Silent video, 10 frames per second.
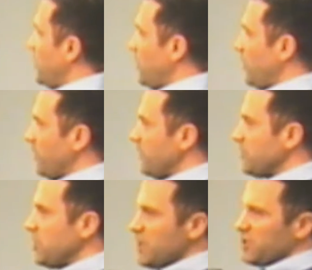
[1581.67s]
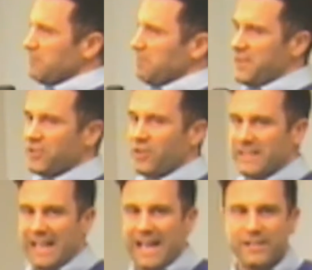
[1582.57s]
or church doesn't play the
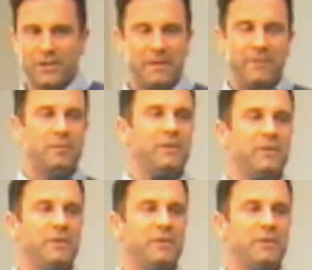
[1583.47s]
songs I like, so I'm giving up on